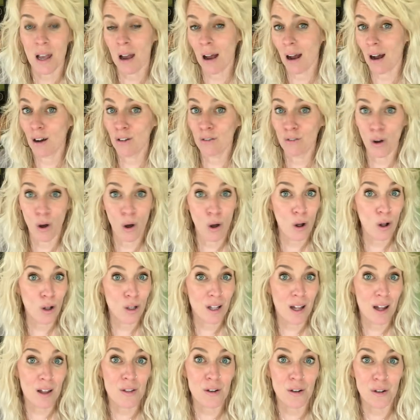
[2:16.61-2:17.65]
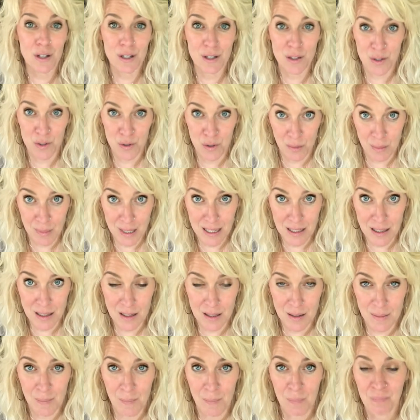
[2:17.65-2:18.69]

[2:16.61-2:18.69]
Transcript: of all other instruments.